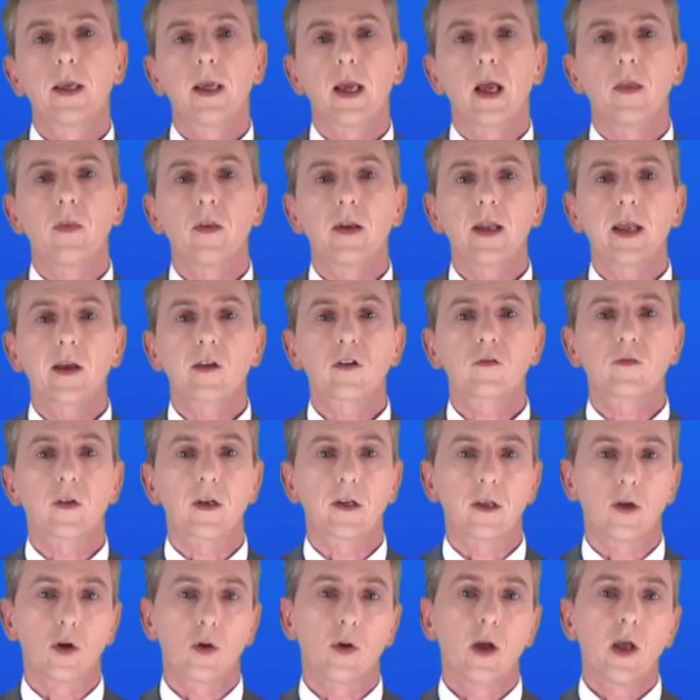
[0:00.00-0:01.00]
In the next
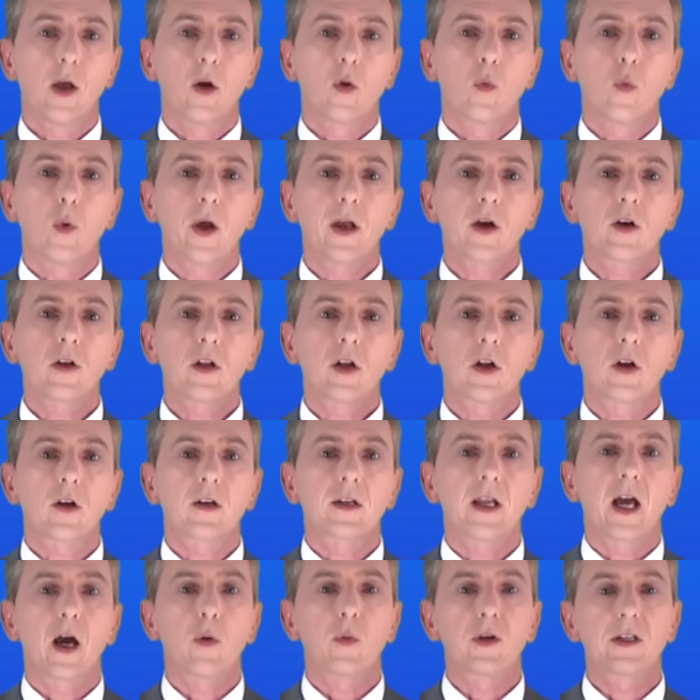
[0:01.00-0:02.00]
video, we're going to look
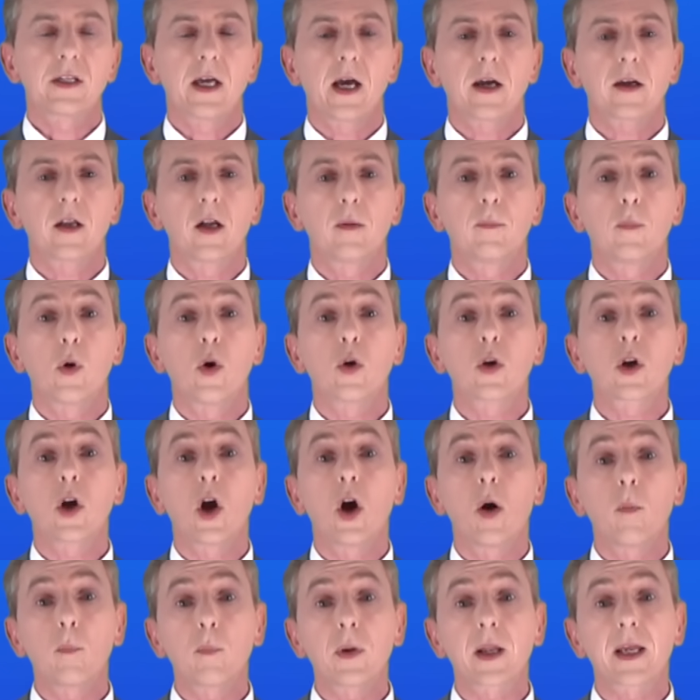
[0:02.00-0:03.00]
at how we tackle more
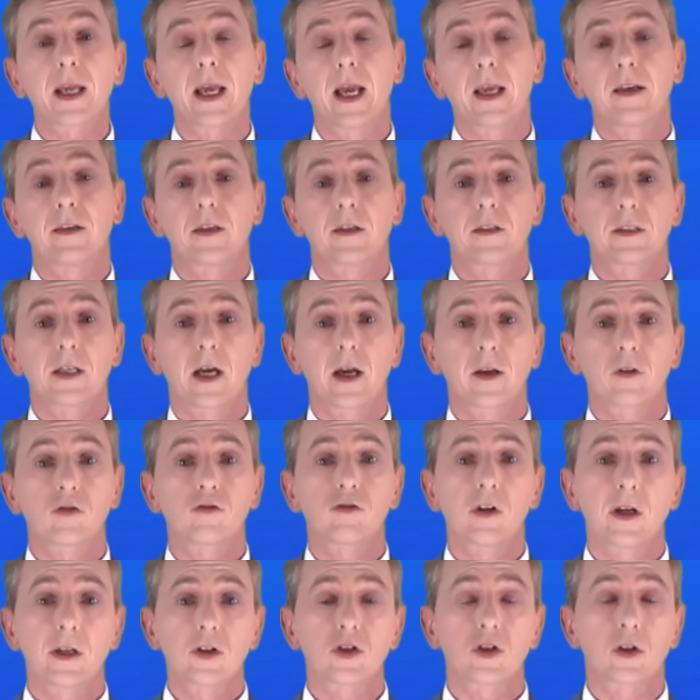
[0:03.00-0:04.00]
complicated
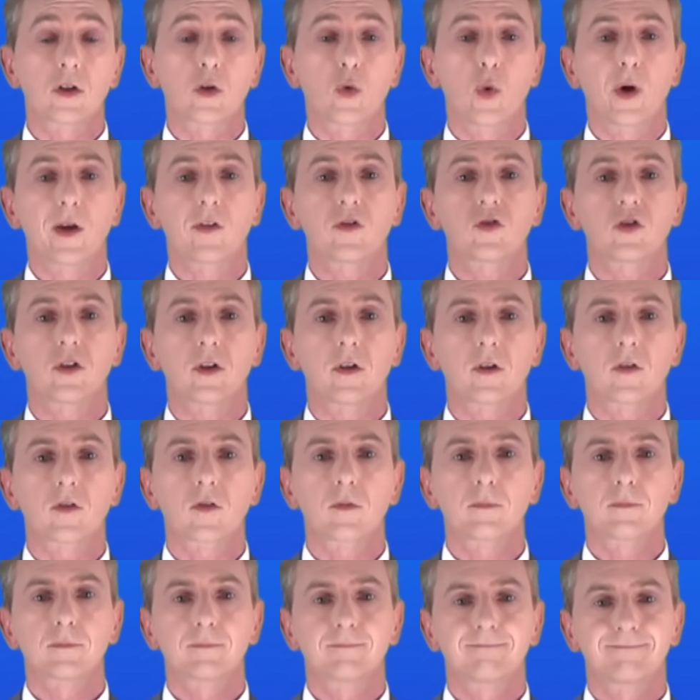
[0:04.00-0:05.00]
titration
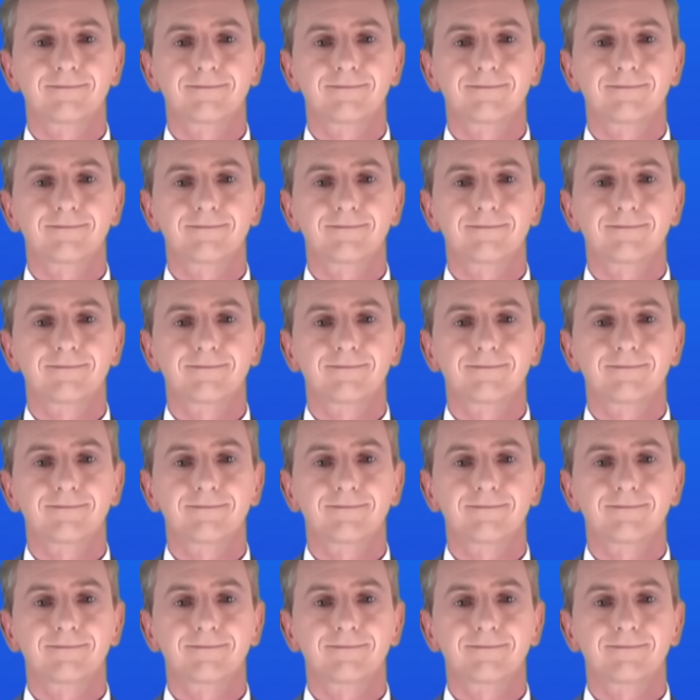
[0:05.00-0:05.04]
questions.